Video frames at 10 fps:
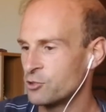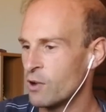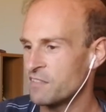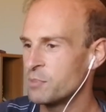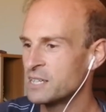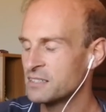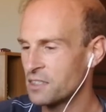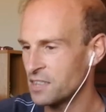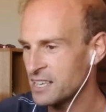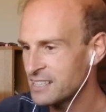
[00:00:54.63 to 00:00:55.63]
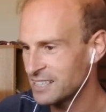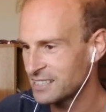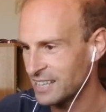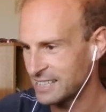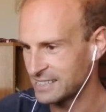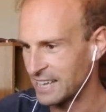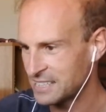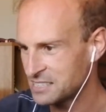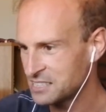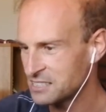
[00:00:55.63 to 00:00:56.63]
you have been thinking like
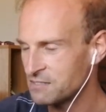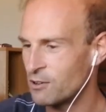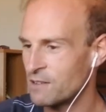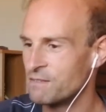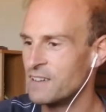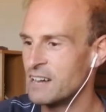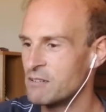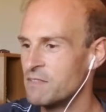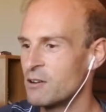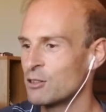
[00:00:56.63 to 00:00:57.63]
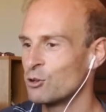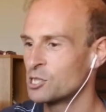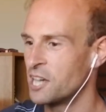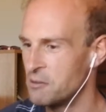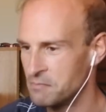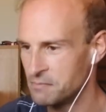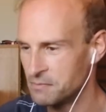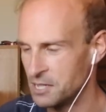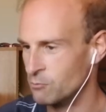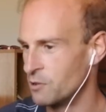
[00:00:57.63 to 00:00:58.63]
that for a very, very long time,
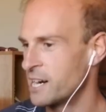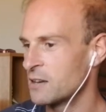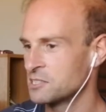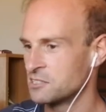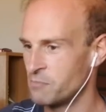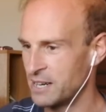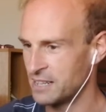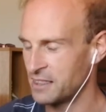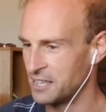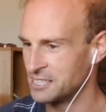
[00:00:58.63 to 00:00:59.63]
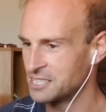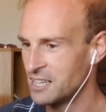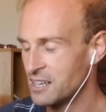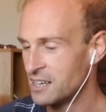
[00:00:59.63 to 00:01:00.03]
in regardless of many things.